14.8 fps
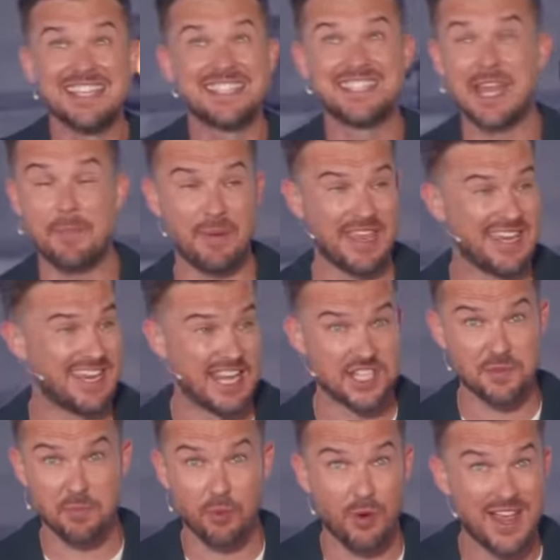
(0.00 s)
step into
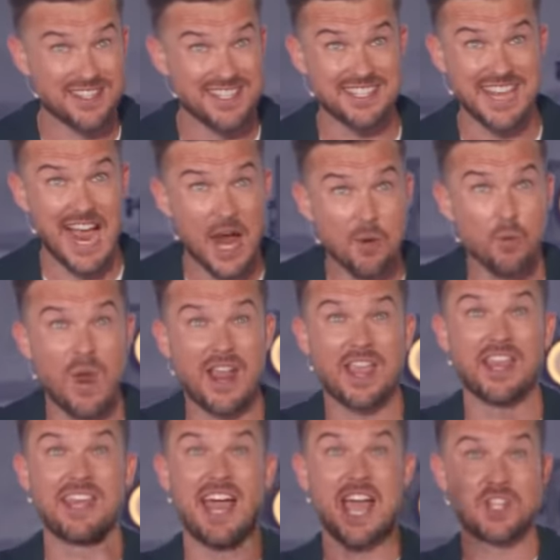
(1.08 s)
his presence, I
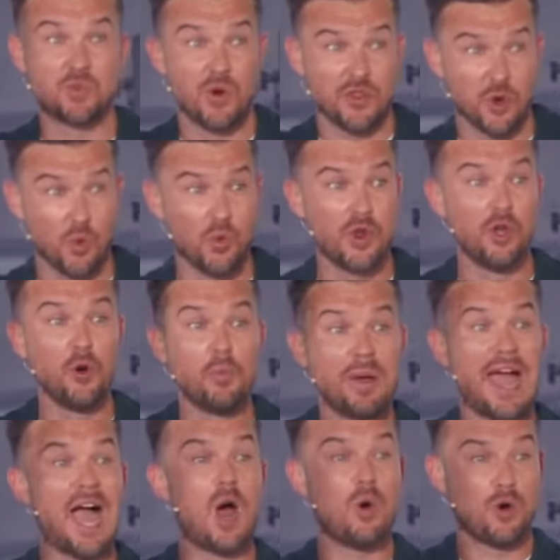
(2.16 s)
recognize where the real
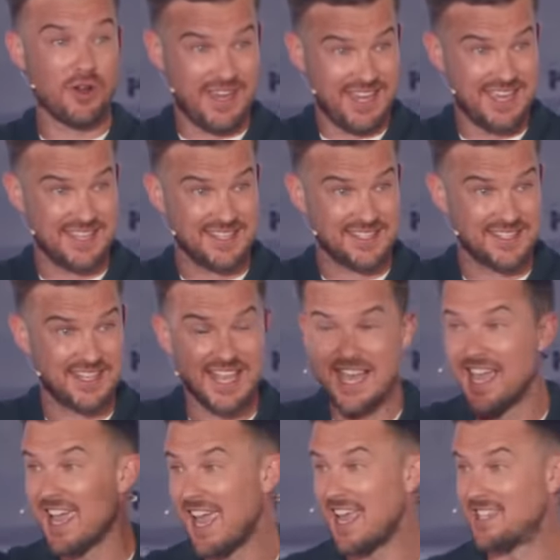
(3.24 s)
power is.
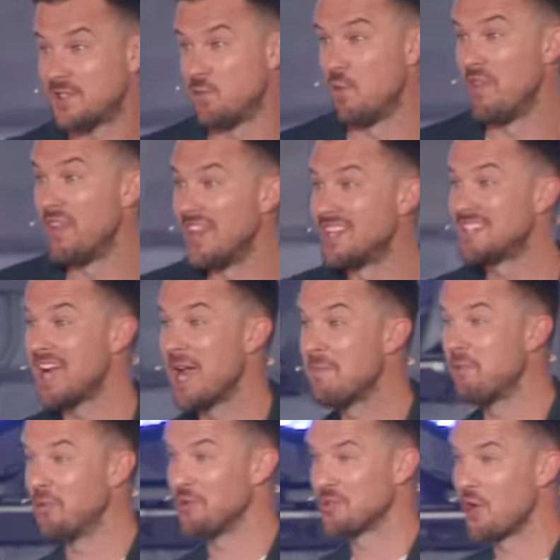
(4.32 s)
It's when the
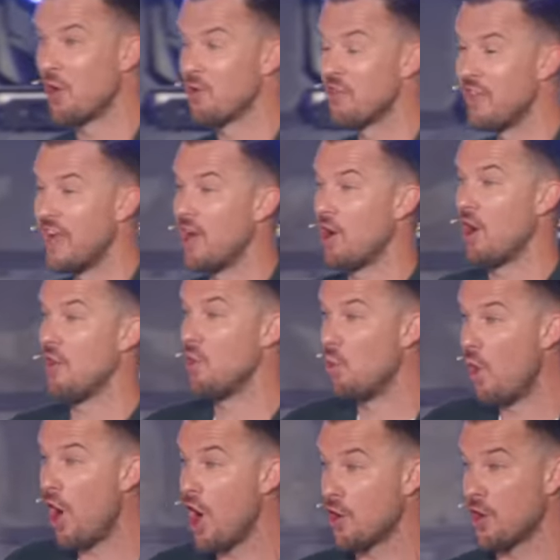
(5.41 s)
disciples are there on the
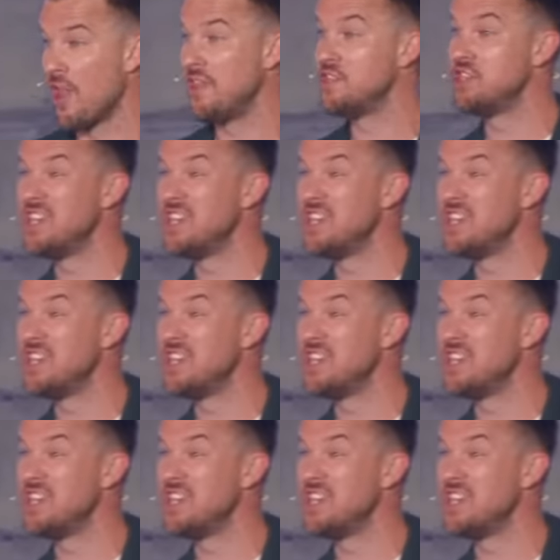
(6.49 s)
water and